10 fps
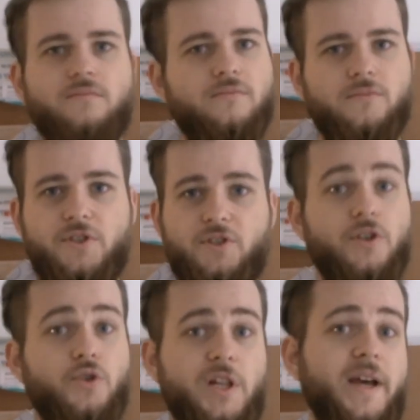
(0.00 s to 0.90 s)

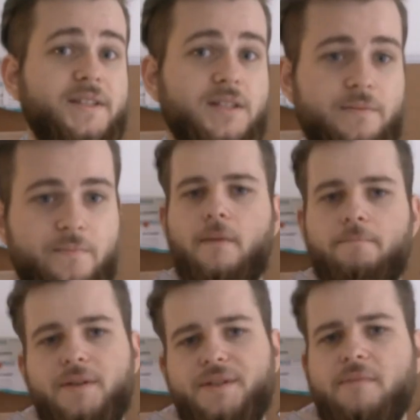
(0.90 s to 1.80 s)
socializing.
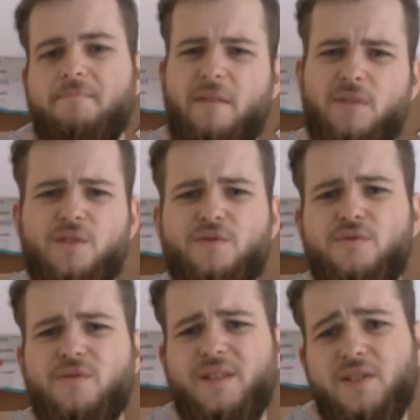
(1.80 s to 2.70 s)
But maybe you
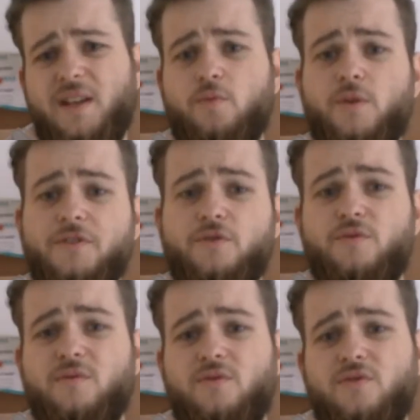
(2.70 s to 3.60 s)
instead want to
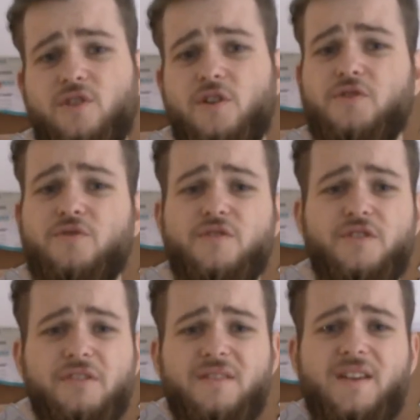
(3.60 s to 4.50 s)
talk to
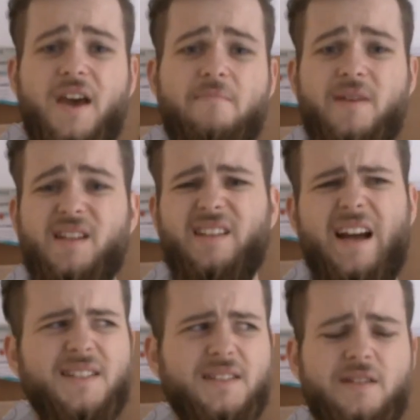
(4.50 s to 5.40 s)
your DM and
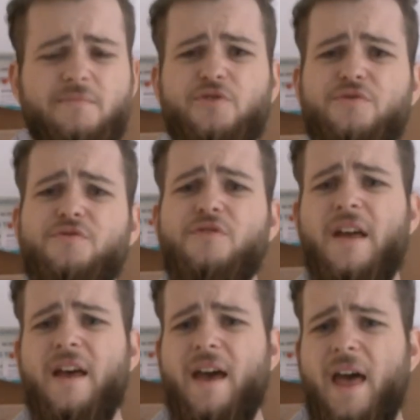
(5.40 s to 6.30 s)
ask them to
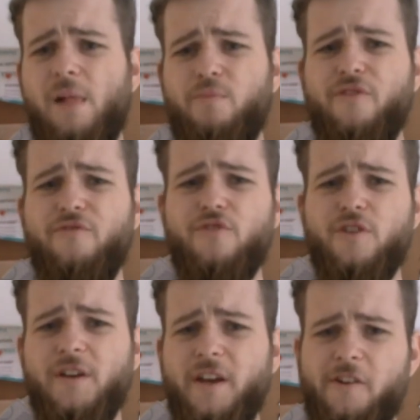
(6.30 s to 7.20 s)
help with your
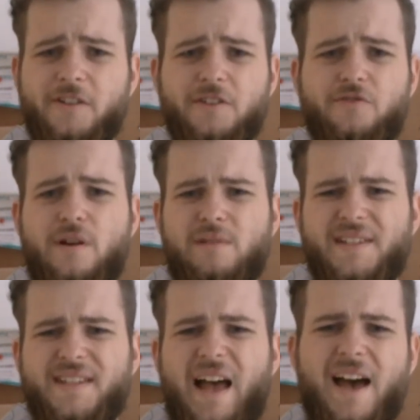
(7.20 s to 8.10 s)
character
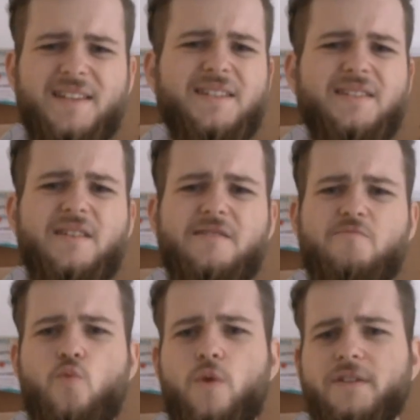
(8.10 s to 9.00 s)
troubles. Ask
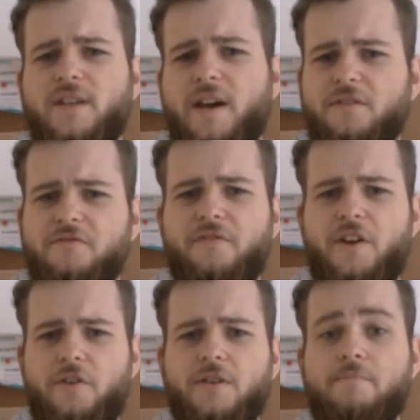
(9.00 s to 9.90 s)
them what kind of
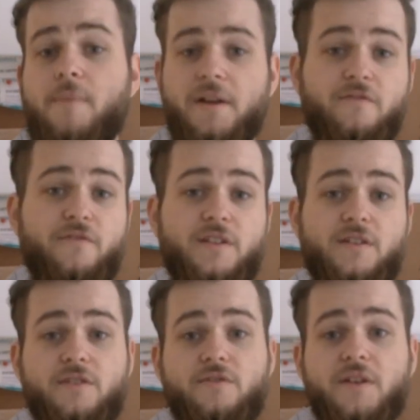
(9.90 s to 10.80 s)
character might fit
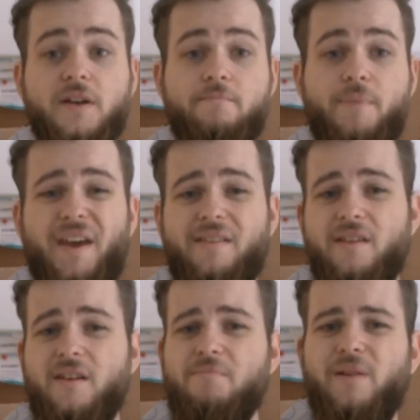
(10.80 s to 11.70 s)
into the campaign
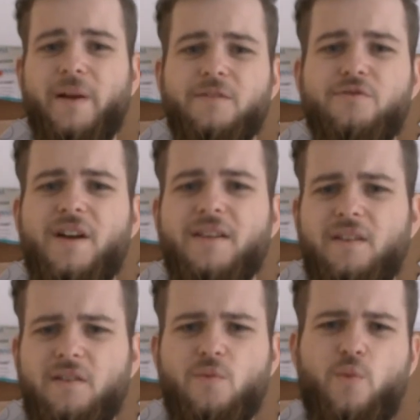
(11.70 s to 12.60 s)
they plan to run
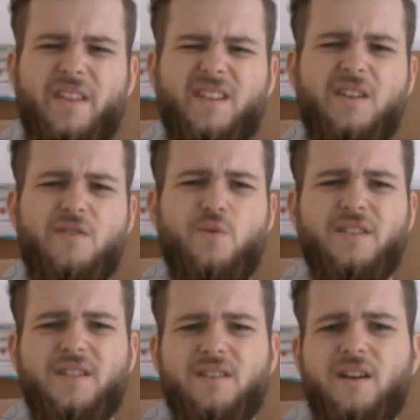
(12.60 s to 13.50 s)
and whether they want
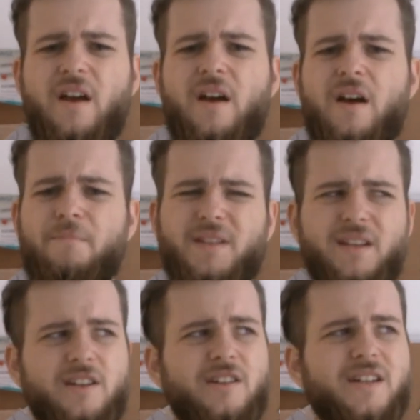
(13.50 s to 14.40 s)
a
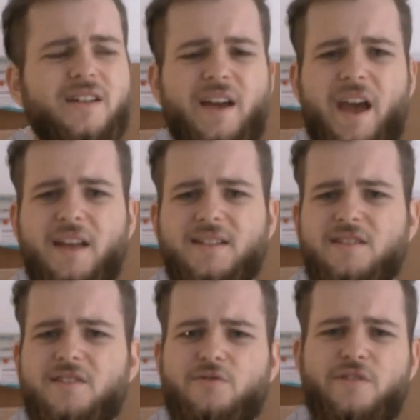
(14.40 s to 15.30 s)
particular
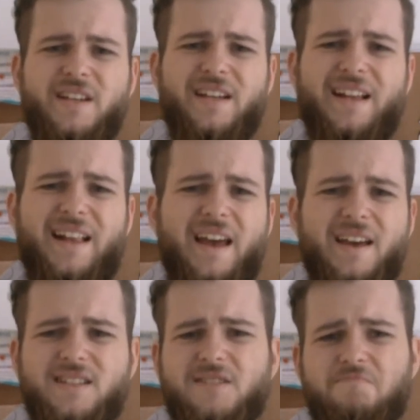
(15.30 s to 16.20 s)
ancestry,
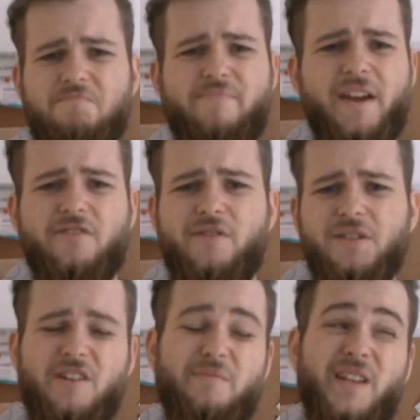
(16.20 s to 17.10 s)
class, background
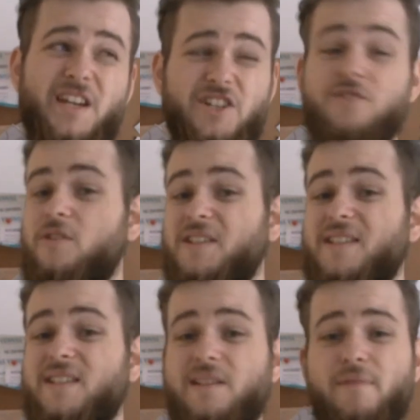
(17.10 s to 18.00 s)
combination or
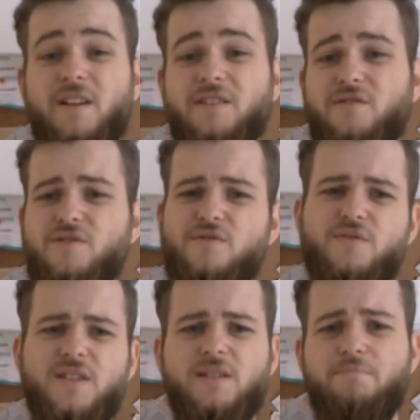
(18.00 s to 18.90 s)
similar to use
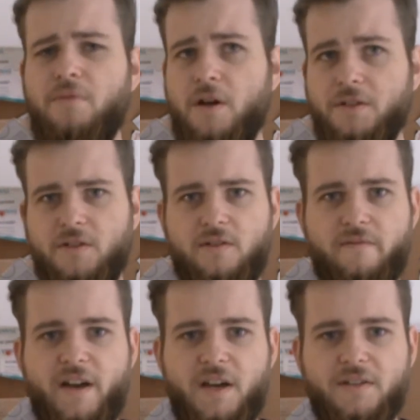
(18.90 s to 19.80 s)
as a plot
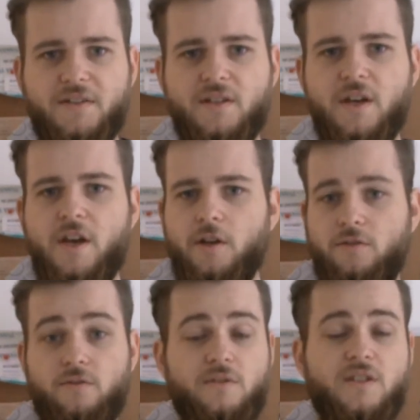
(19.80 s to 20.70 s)
device
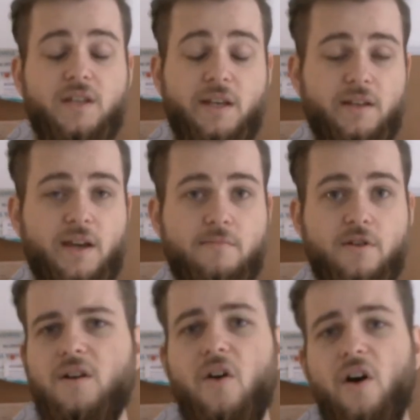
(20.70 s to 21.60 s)
to kick the game
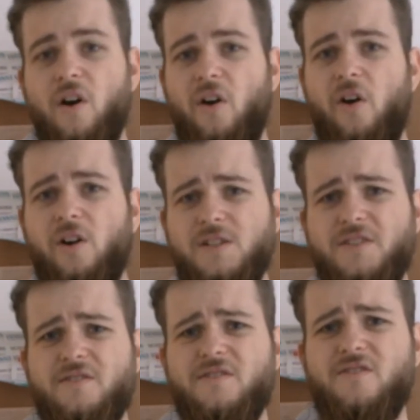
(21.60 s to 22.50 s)
off.
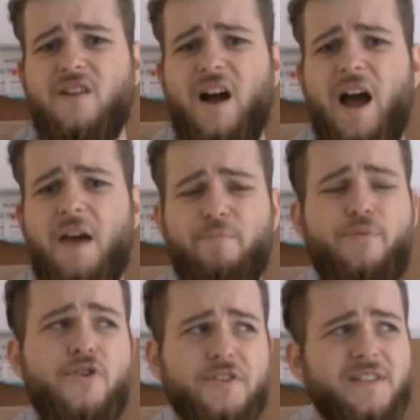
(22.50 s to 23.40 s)
Also, I
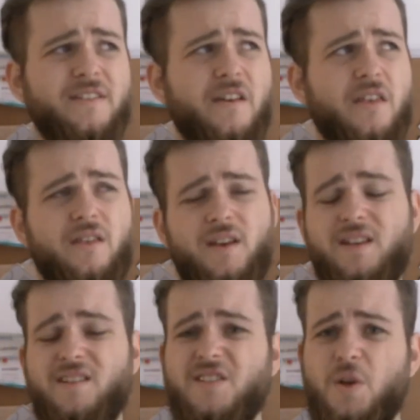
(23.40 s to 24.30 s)
personally think
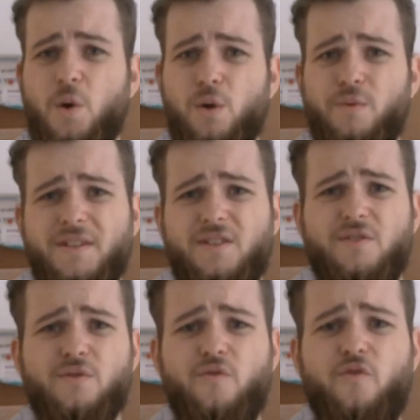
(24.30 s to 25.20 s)
it's always
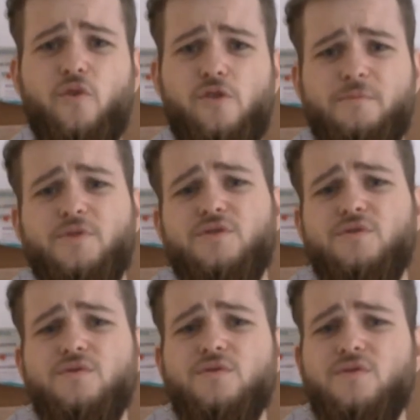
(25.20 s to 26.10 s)
good form
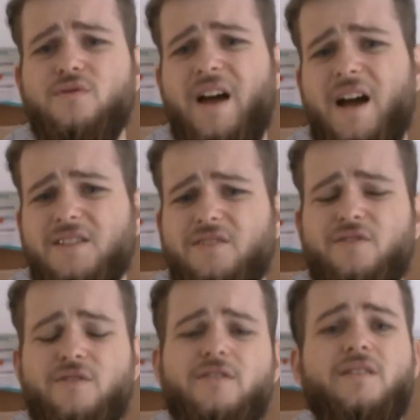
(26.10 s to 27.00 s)
to ask
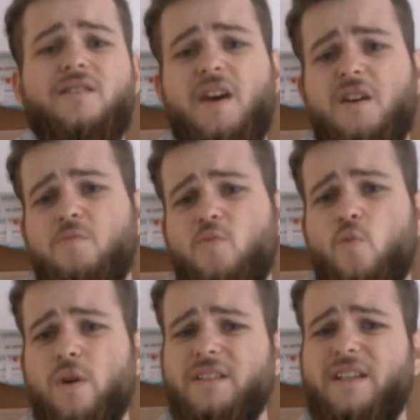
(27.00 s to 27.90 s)
your DM
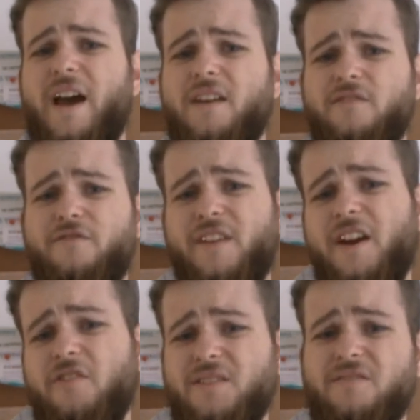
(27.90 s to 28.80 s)
what kind of
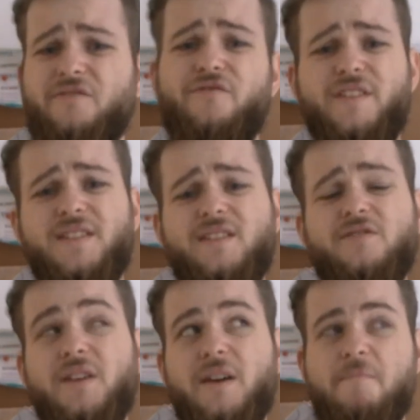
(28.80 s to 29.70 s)
character fits into the
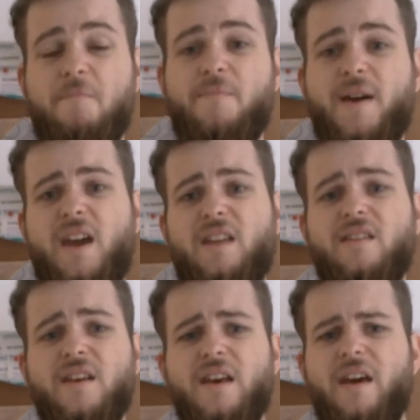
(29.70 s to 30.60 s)
campaign
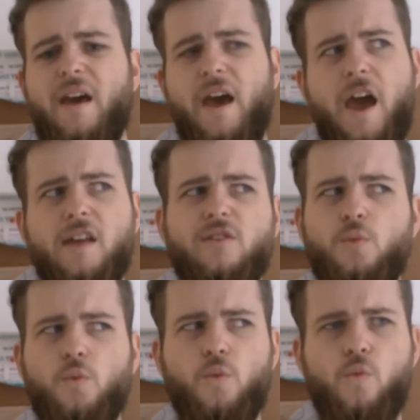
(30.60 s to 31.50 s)
and
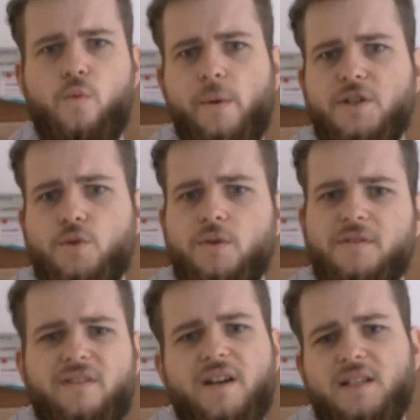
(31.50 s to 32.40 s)
which one
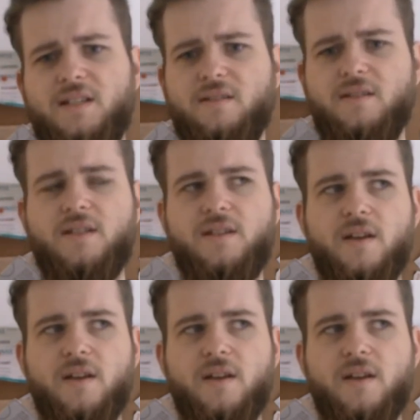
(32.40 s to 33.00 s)
doesn't.